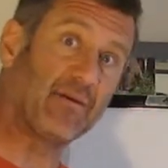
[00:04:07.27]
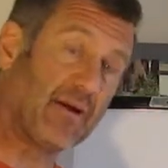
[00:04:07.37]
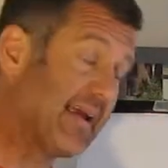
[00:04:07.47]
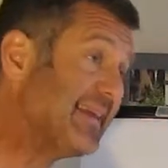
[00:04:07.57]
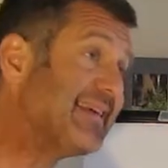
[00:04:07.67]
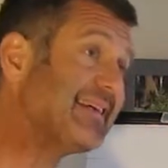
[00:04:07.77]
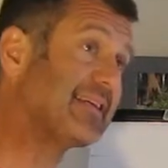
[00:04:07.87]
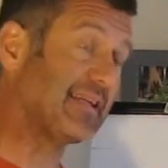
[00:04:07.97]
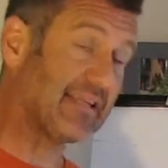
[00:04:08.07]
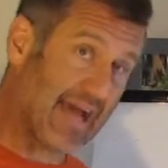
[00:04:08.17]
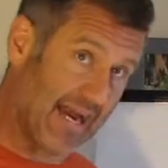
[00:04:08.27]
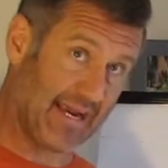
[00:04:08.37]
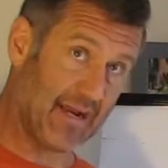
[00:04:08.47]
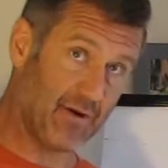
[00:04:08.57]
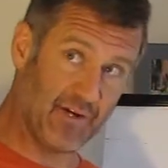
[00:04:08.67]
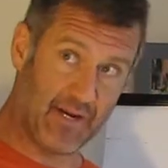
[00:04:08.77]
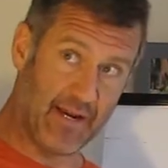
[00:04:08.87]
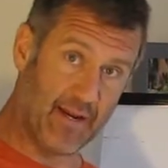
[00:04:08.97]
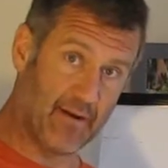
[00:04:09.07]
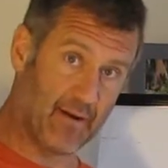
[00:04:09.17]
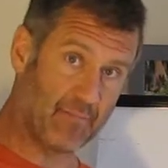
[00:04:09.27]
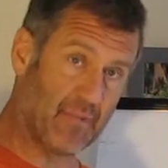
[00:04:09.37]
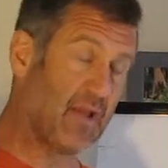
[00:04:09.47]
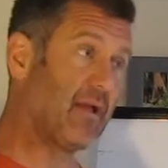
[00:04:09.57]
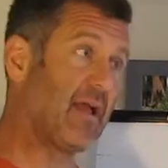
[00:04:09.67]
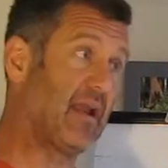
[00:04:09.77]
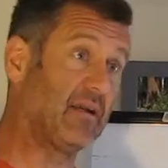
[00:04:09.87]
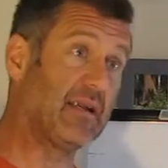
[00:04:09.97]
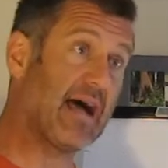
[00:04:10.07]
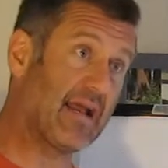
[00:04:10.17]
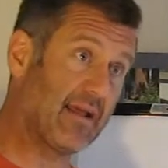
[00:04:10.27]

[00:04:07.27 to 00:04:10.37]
It takes a lot of energy to heat it up and a lot